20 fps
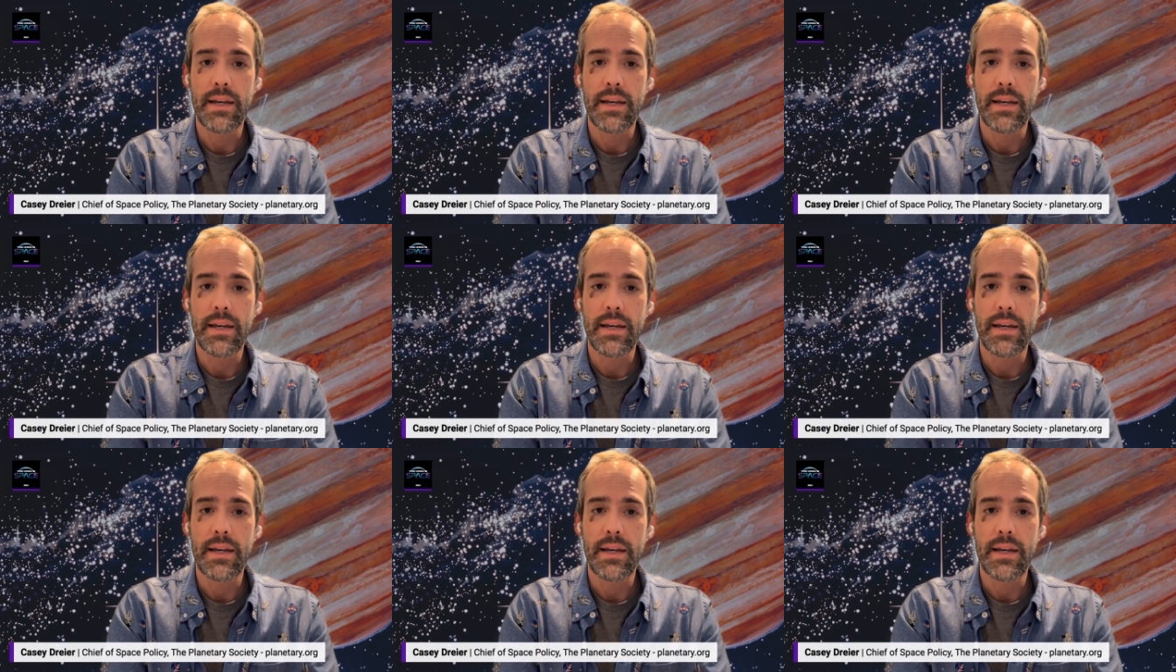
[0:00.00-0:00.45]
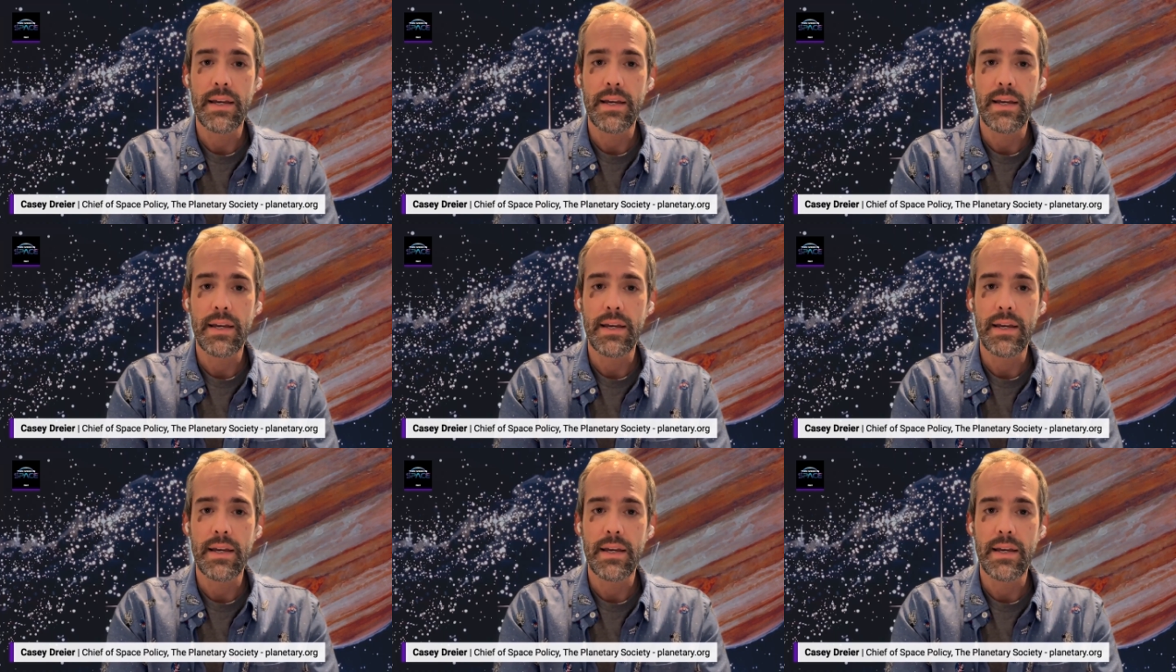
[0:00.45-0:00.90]
at a
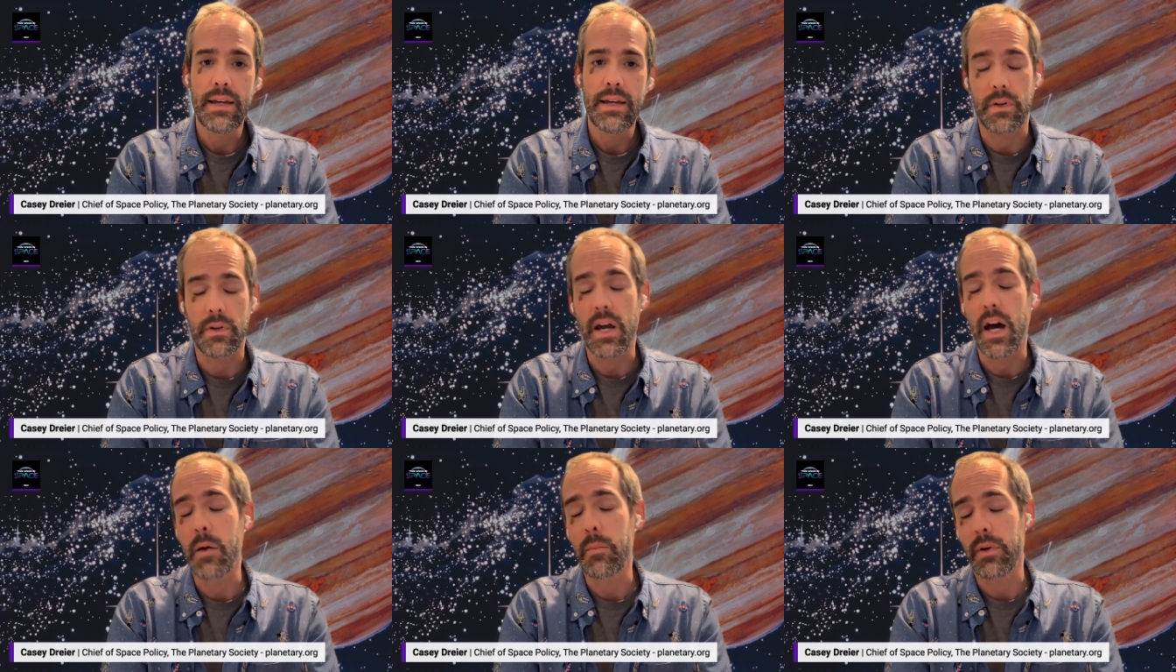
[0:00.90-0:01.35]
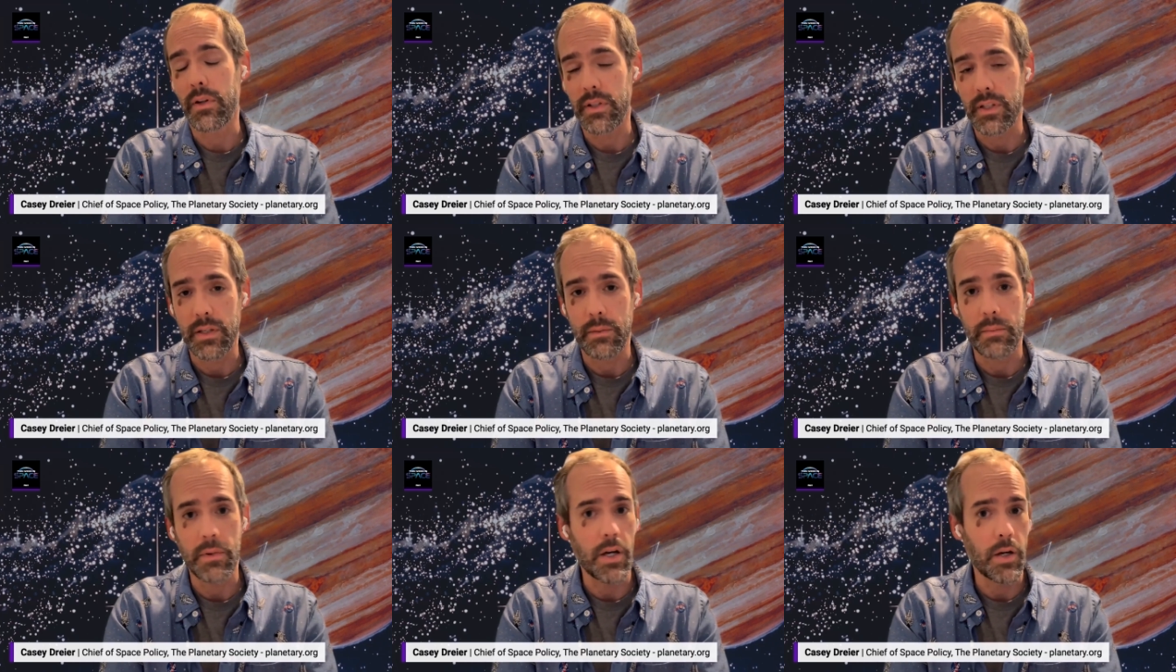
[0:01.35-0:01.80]
Mars mission for
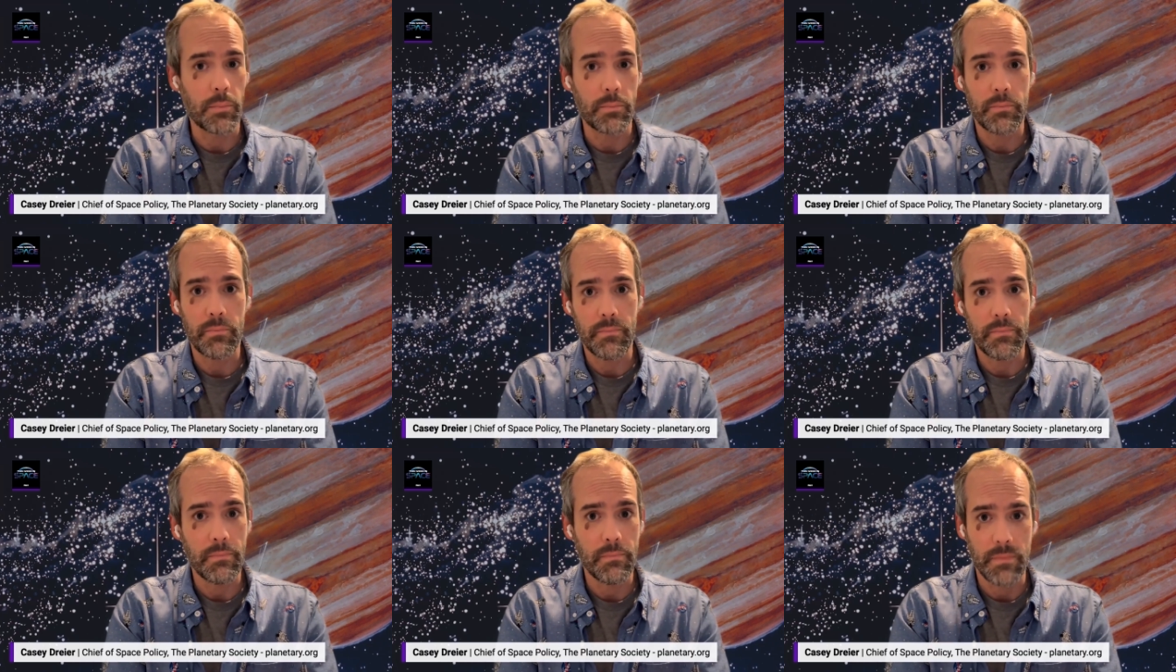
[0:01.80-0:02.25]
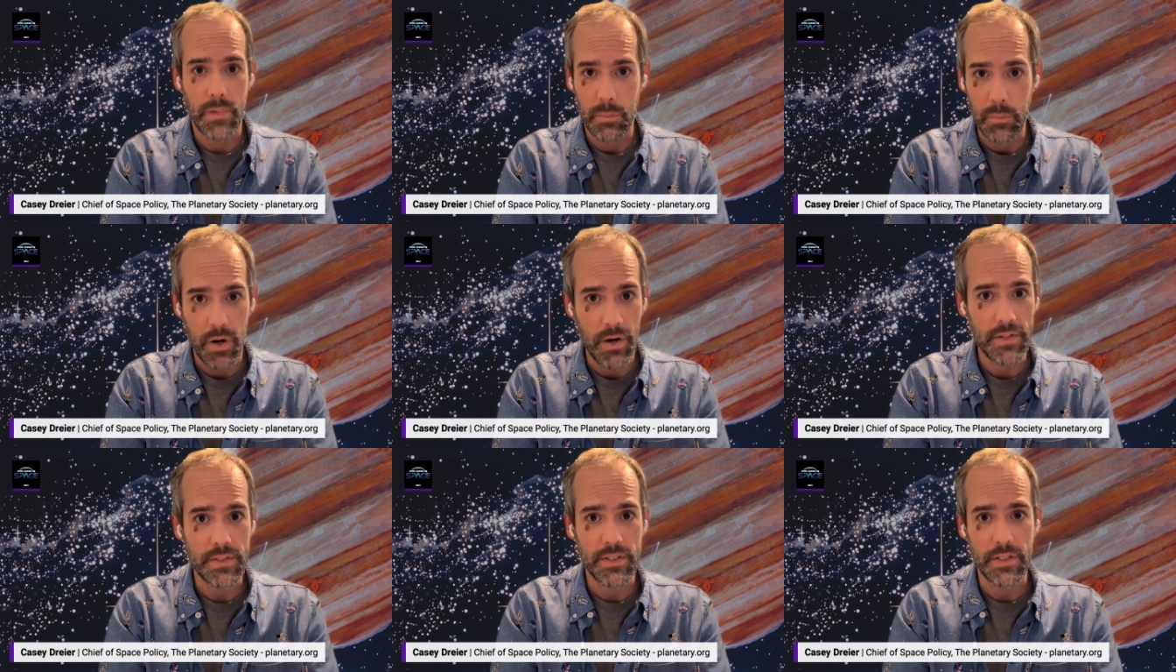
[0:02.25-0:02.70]
nominally a
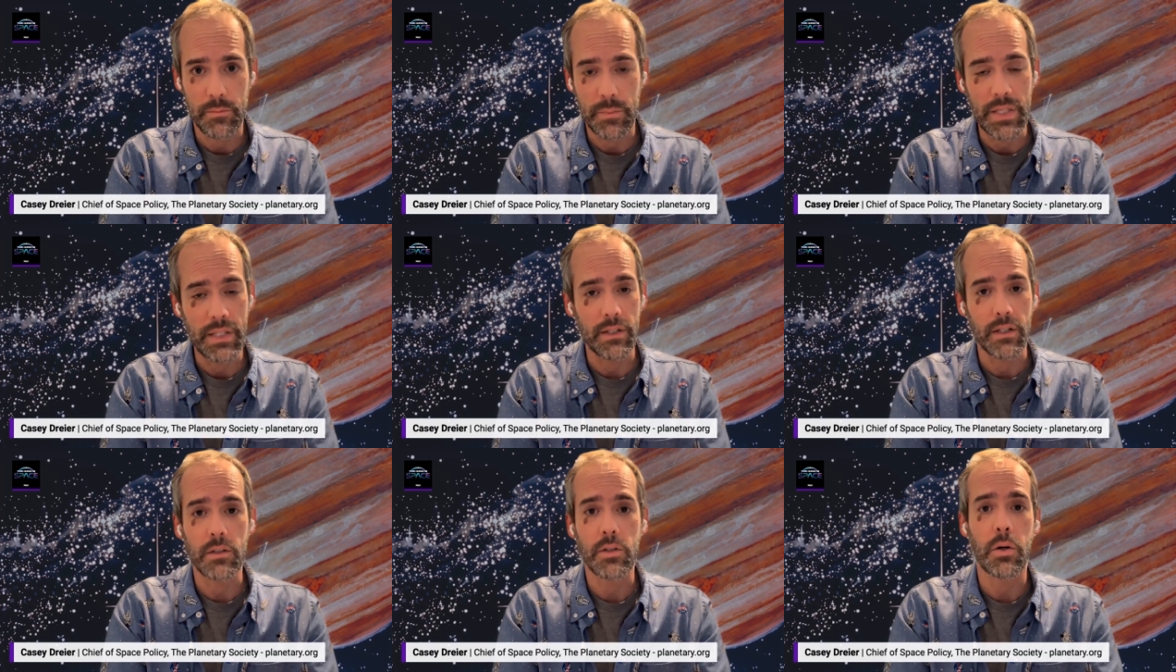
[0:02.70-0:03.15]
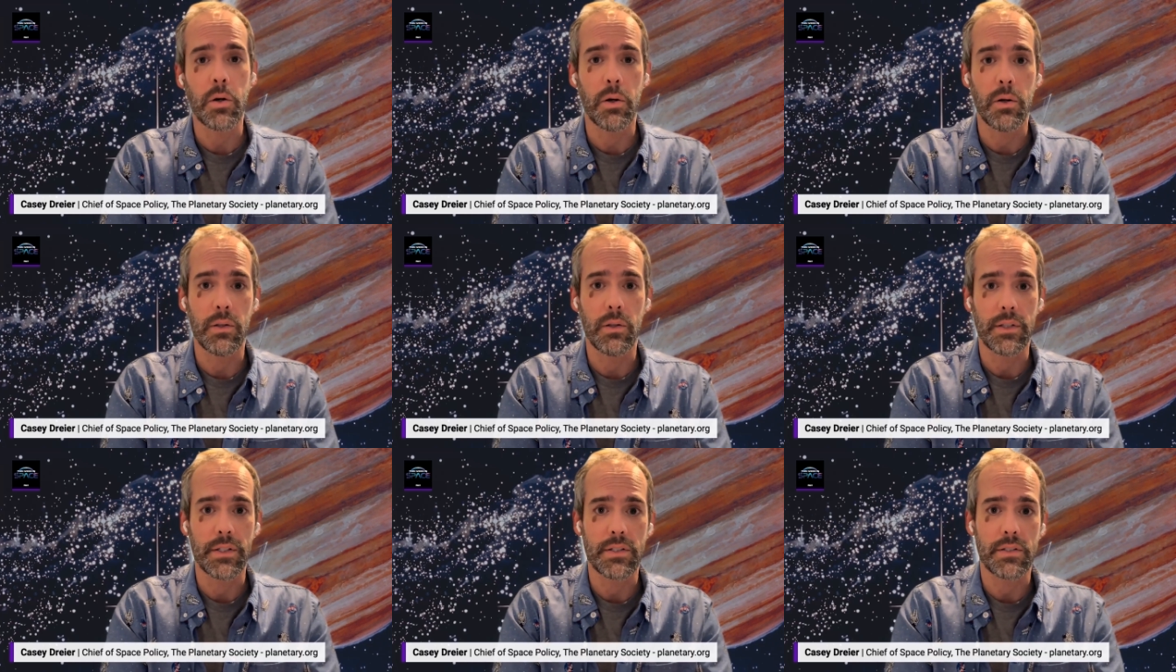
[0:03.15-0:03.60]
Mars as being a
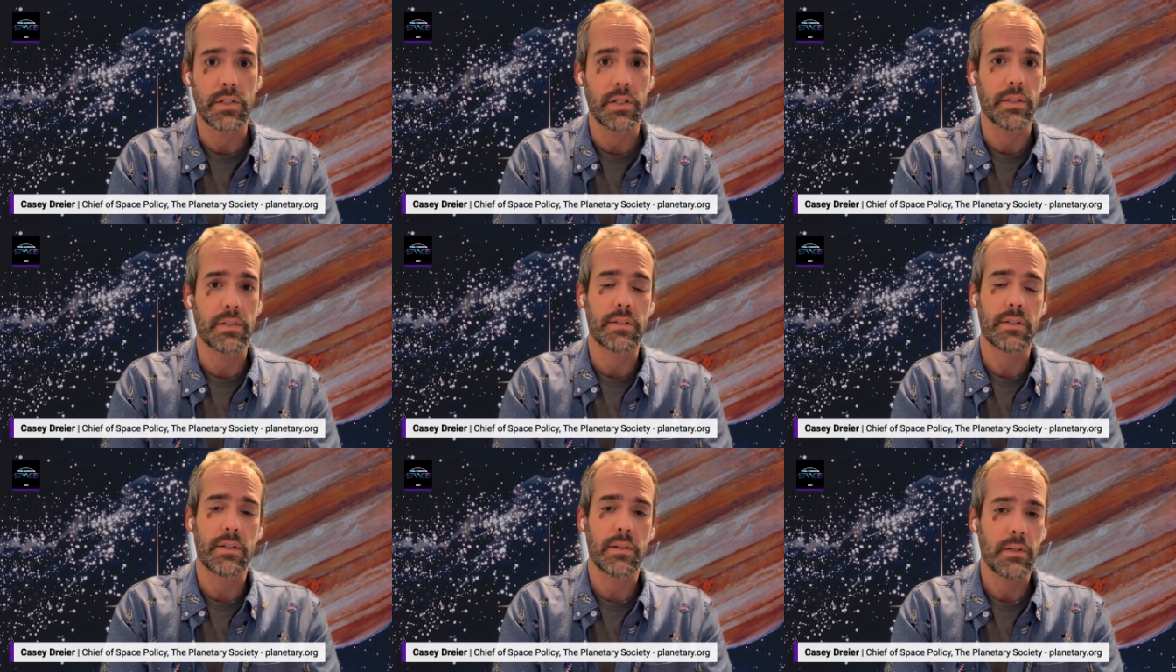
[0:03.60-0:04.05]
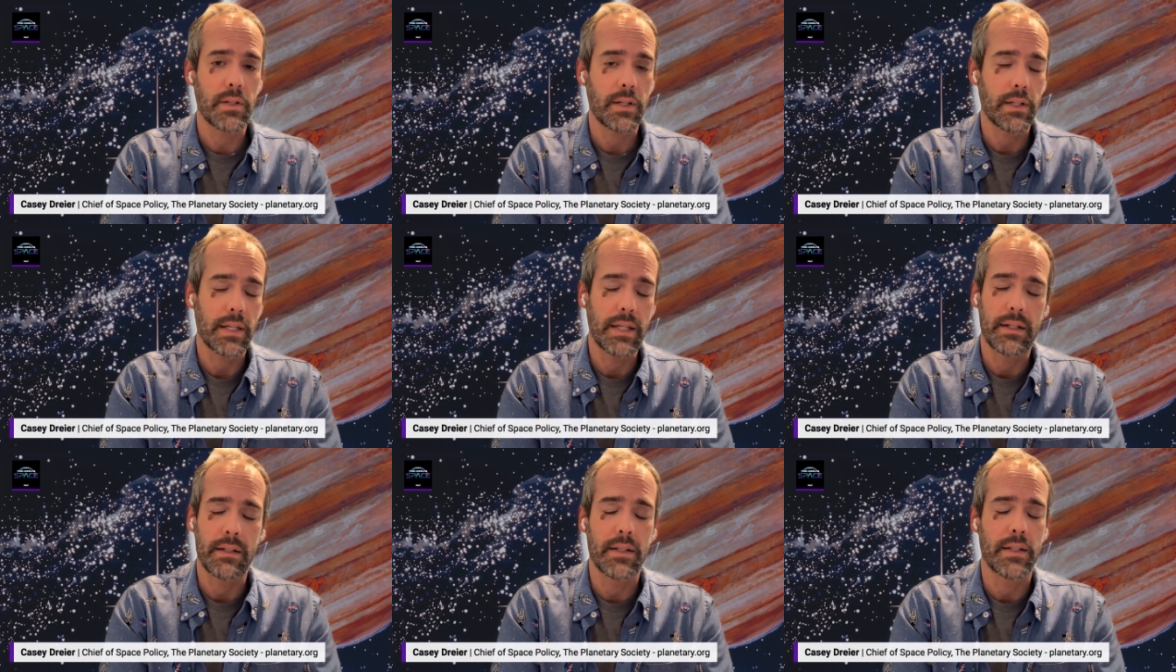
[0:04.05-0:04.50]
goal is just,
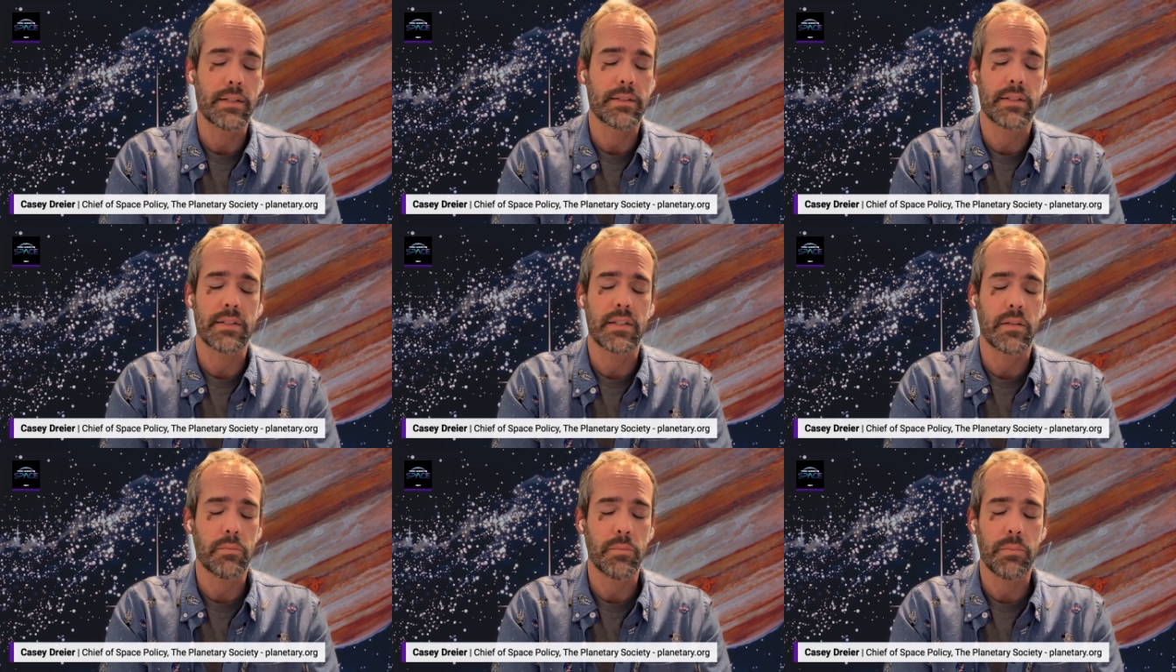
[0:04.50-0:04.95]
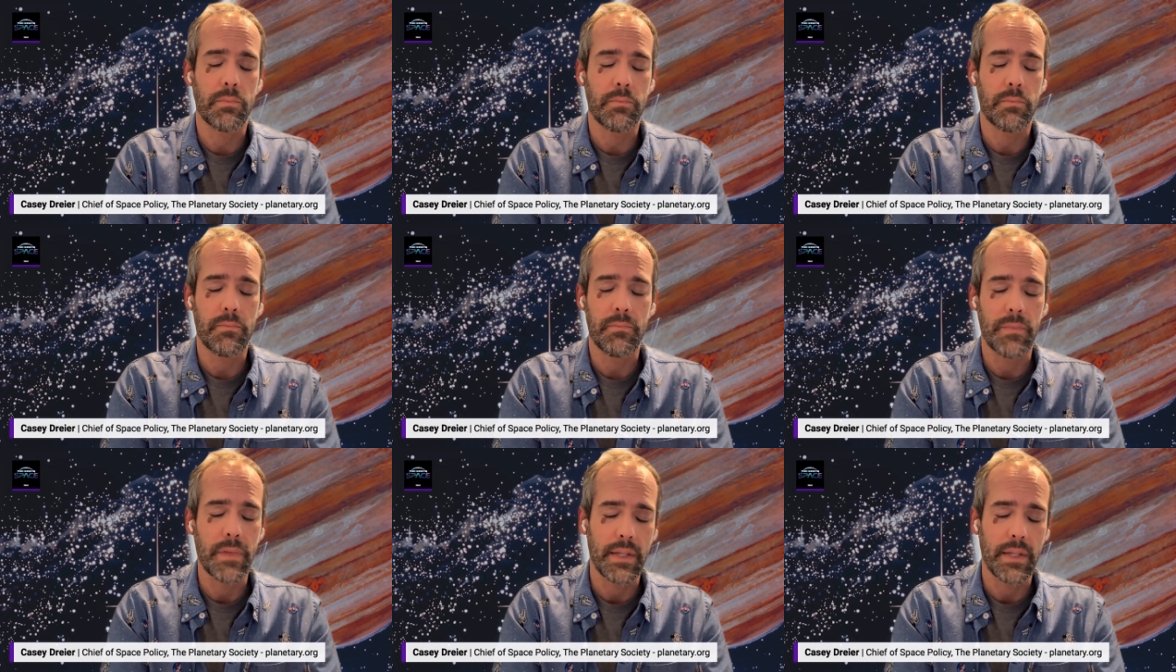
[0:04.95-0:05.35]
again, it's just a,